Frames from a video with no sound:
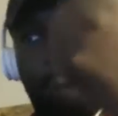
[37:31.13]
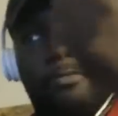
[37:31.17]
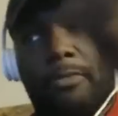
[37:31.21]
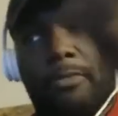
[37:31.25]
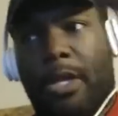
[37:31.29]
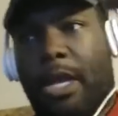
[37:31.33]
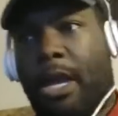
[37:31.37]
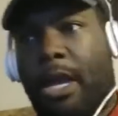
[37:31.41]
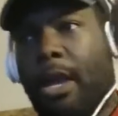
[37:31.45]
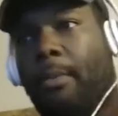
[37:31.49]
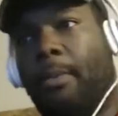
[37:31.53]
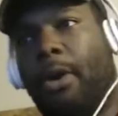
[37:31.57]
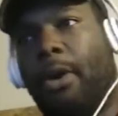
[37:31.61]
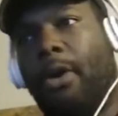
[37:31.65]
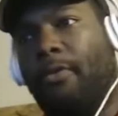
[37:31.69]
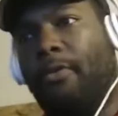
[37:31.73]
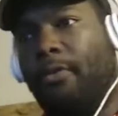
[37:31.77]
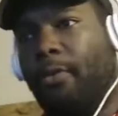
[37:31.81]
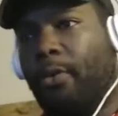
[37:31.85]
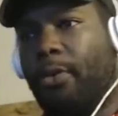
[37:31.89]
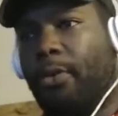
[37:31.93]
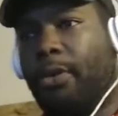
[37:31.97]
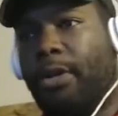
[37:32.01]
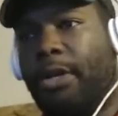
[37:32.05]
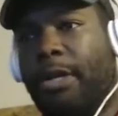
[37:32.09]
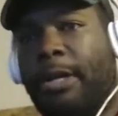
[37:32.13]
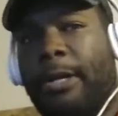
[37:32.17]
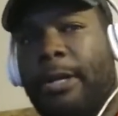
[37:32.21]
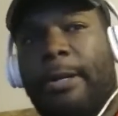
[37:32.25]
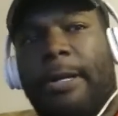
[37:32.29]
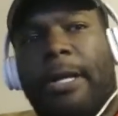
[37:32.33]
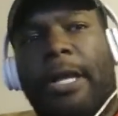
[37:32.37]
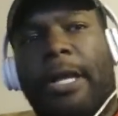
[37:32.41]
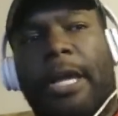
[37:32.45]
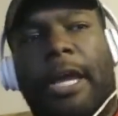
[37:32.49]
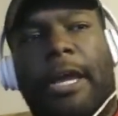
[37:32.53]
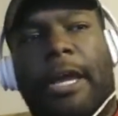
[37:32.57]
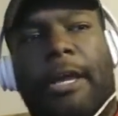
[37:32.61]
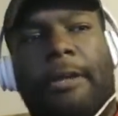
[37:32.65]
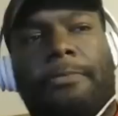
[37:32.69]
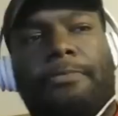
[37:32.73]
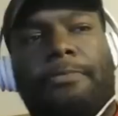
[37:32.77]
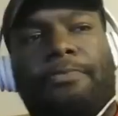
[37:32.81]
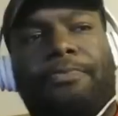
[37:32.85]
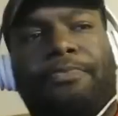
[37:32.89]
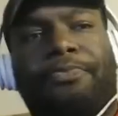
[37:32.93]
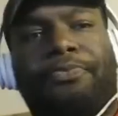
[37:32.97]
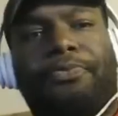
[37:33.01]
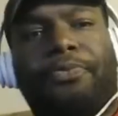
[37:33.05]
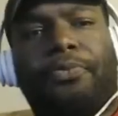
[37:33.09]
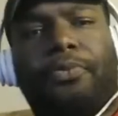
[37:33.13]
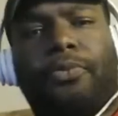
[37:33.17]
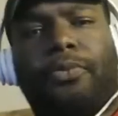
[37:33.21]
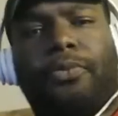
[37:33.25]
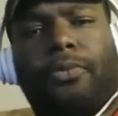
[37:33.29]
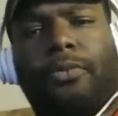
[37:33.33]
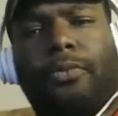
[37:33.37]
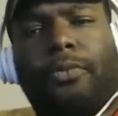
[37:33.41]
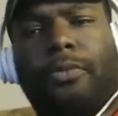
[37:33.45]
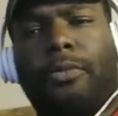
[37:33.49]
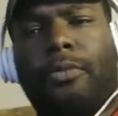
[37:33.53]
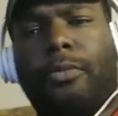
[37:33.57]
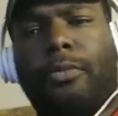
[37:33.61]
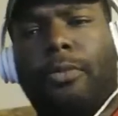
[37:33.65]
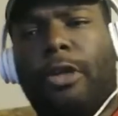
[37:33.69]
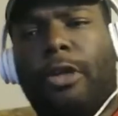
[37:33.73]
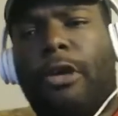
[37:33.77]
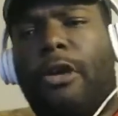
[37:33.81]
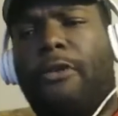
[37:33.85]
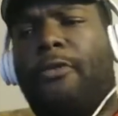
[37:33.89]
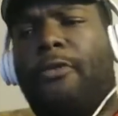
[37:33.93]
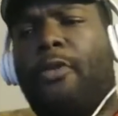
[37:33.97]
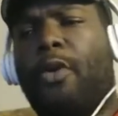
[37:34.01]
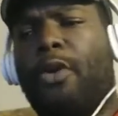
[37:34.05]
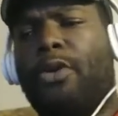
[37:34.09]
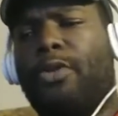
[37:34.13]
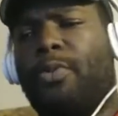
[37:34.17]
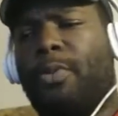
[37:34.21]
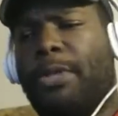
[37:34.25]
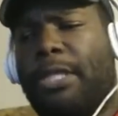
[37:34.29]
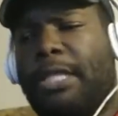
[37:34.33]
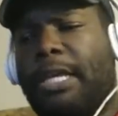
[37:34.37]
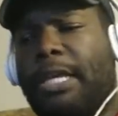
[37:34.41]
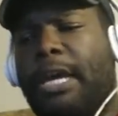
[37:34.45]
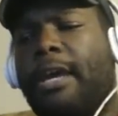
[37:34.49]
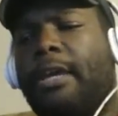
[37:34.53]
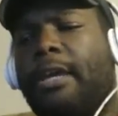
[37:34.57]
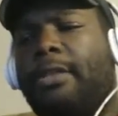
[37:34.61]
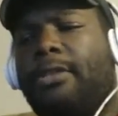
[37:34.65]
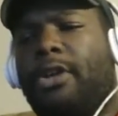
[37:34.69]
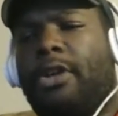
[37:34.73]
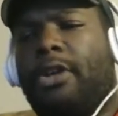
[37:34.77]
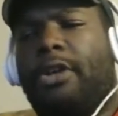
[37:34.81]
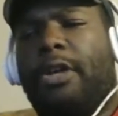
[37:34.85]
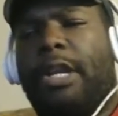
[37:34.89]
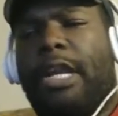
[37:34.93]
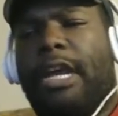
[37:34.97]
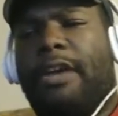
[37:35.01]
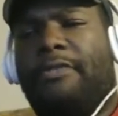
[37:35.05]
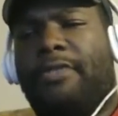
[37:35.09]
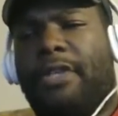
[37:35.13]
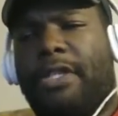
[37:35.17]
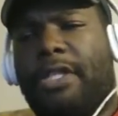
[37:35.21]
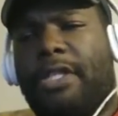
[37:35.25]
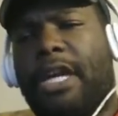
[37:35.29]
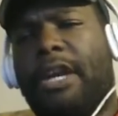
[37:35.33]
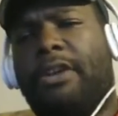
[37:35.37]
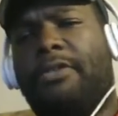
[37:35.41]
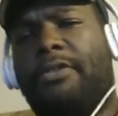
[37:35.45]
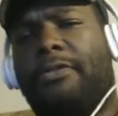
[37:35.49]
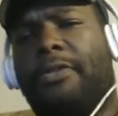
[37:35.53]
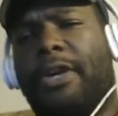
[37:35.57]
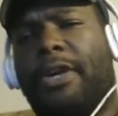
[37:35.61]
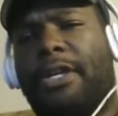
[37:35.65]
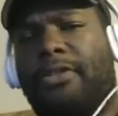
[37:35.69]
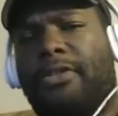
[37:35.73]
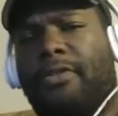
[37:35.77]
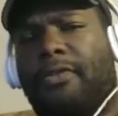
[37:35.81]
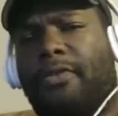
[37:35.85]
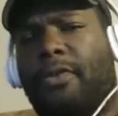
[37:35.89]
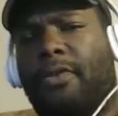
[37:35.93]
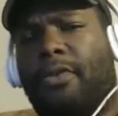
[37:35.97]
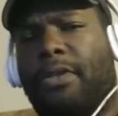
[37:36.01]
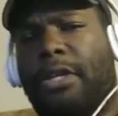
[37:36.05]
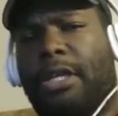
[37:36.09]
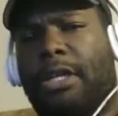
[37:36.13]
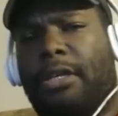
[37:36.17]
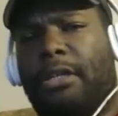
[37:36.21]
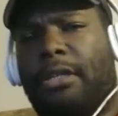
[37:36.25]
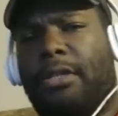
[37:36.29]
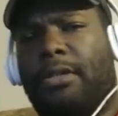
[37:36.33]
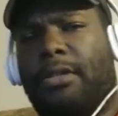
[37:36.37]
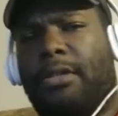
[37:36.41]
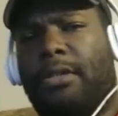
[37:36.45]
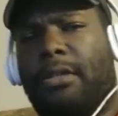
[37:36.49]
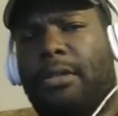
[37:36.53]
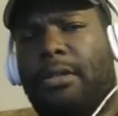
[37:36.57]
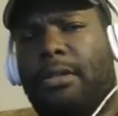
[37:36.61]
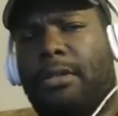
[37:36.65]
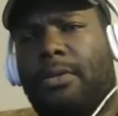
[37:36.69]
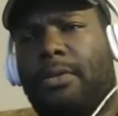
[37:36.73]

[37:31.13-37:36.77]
I'm all for it. And of course, with that, they're going to have to sacrifice a few things,